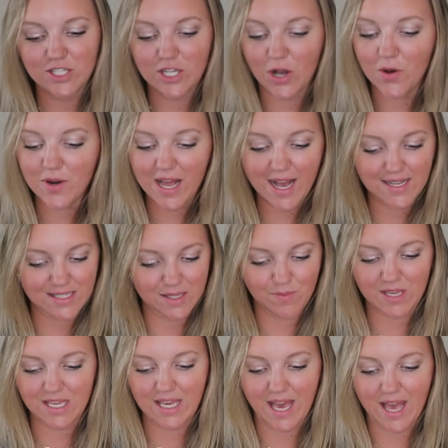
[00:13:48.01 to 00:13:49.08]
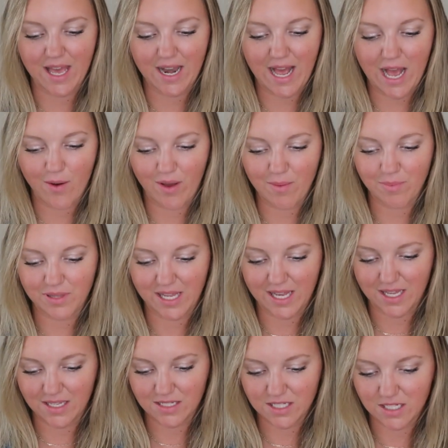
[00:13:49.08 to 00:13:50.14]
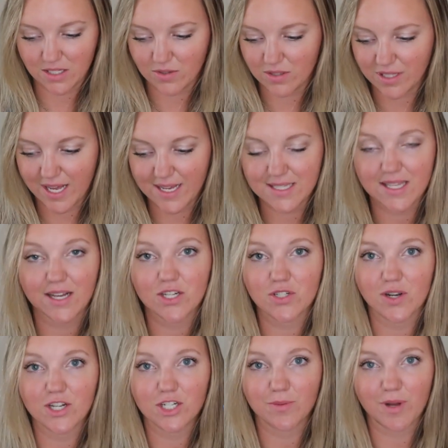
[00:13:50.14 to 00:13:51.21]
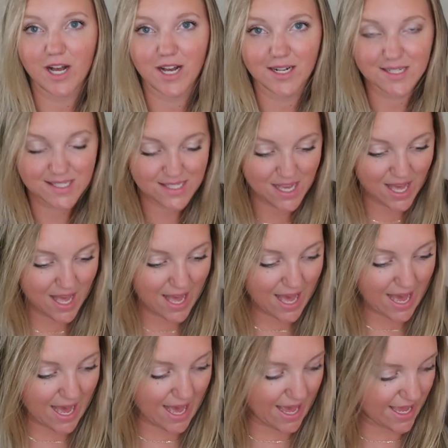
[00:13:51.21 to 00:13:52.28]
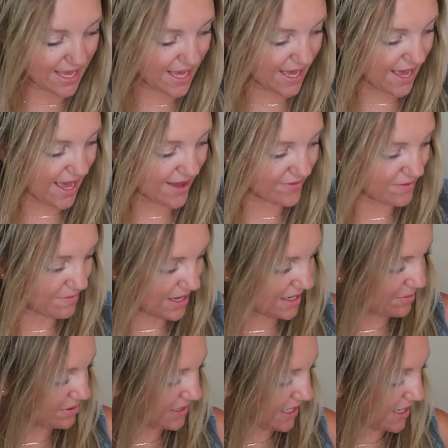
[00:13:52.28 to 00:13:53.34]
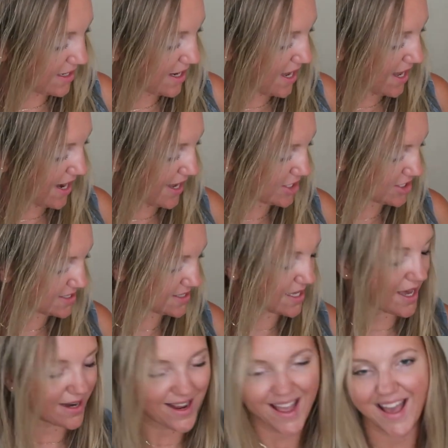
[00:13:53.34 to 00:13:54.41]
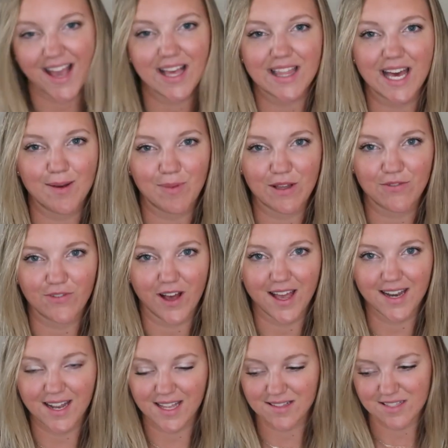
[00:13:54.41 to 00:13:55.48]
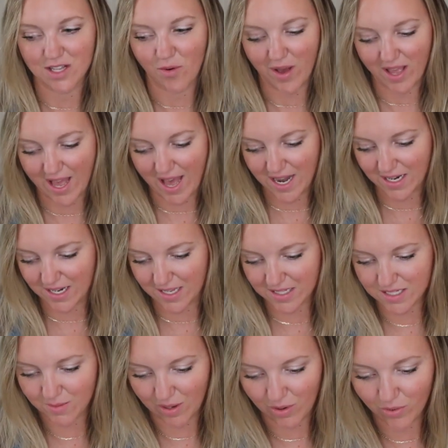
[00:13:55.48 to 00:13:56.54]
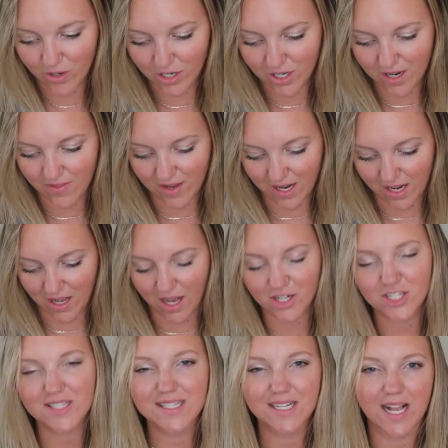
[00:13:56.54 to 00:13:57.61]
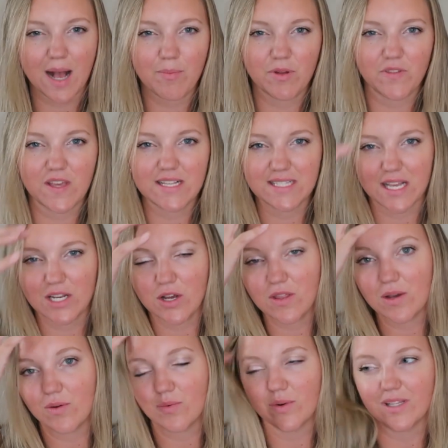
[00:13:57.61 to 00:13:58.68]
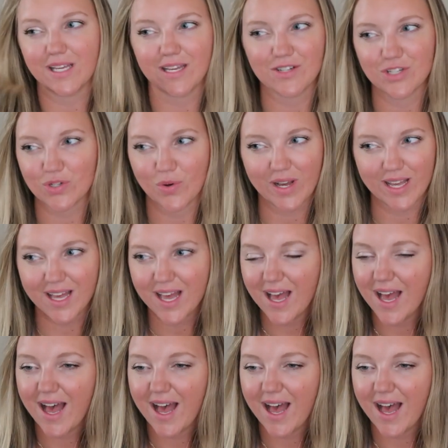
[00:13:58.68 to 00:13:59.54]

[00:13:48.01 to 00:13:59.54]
Don't ask me yet how I plan to utilize that treasure box. I uh, haven't made a plan yet. I just thought, hey, that'd be fun, and so I added it to my order, and then I got just a couple things I know they would really enjoy.